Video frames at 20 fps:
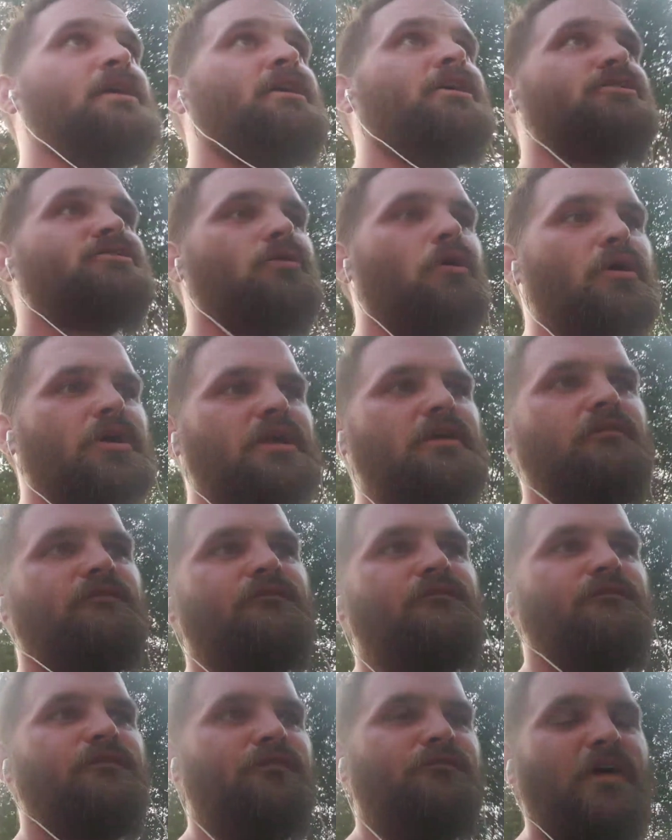so I'll get
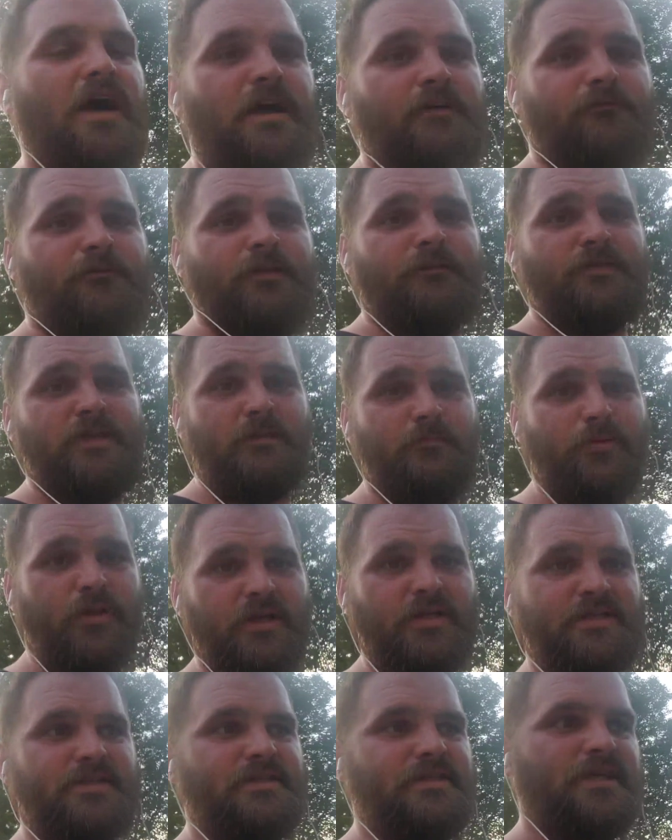$550
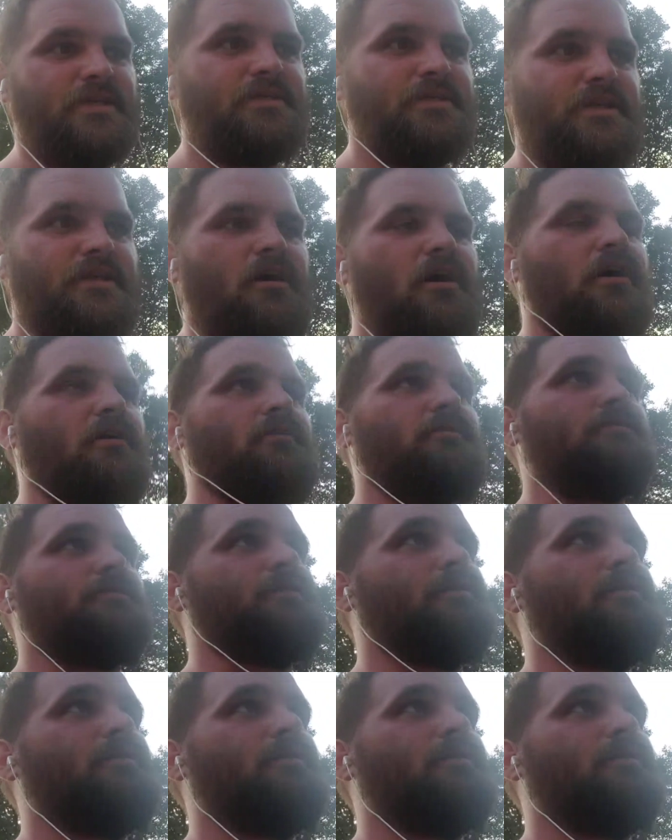plus $60.